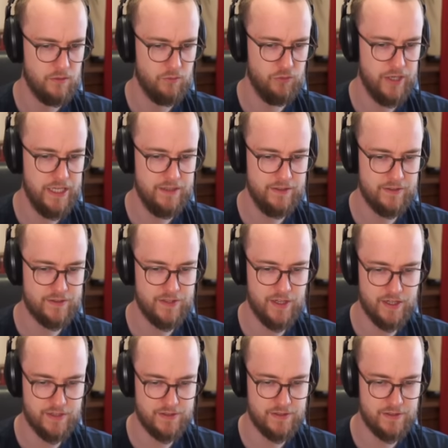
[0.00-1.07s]
Read the
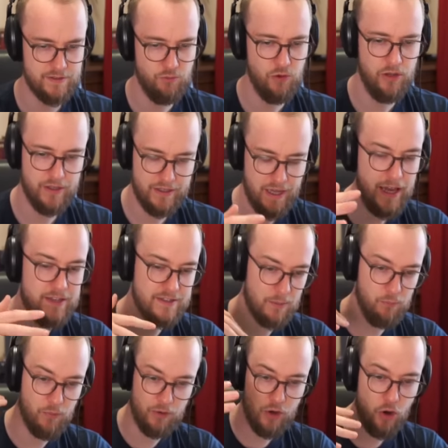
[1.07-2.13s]
text. Well,
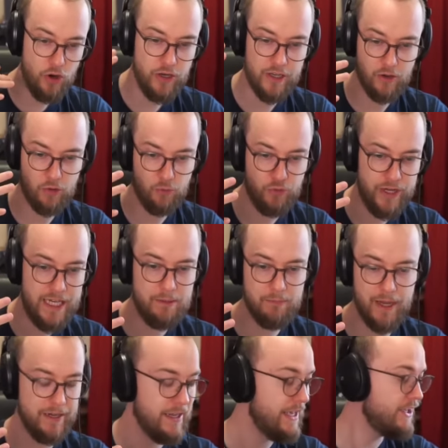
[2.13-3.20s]
guys, I'm learning. Read,
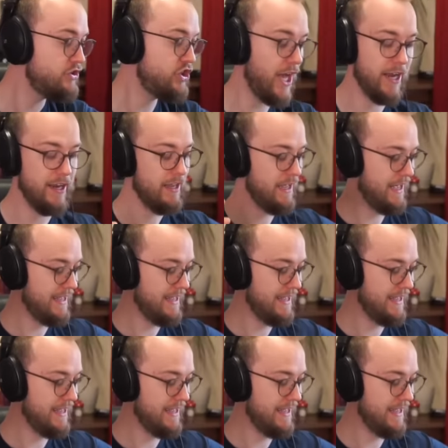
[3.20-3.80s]
mate. Chat,